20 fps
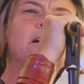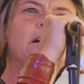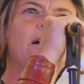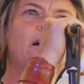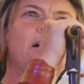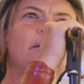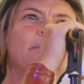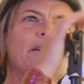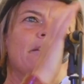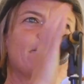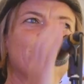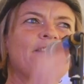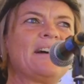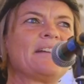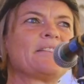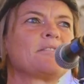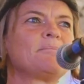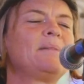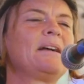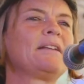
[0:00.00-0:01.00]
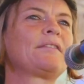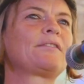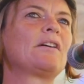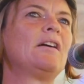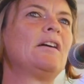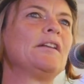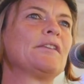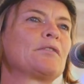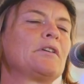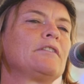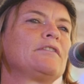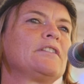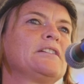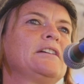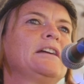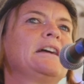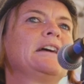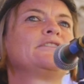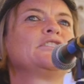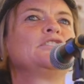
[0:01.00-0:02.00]
And in fact, the best answer I've
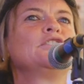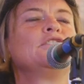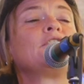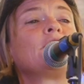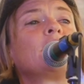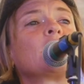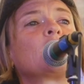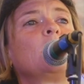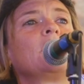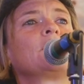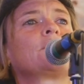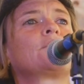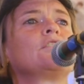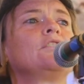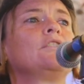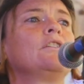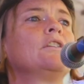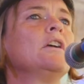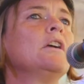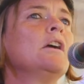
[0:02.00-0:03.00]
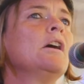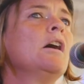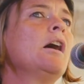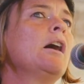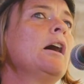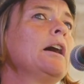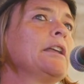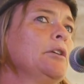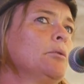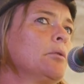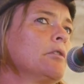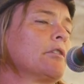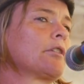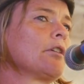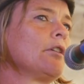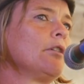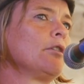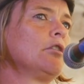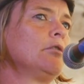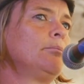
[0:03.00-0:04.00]
ever heard to the question, are you a
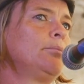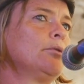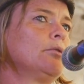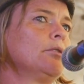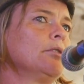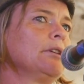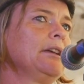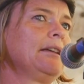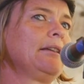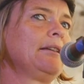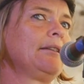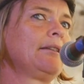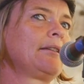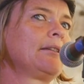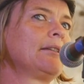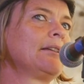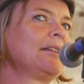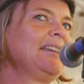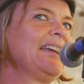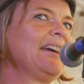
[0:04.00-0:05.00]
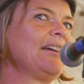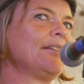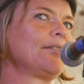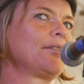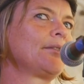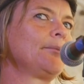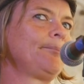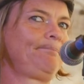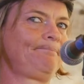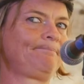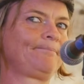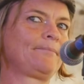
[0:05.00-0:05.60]
girl or a boy, is yes.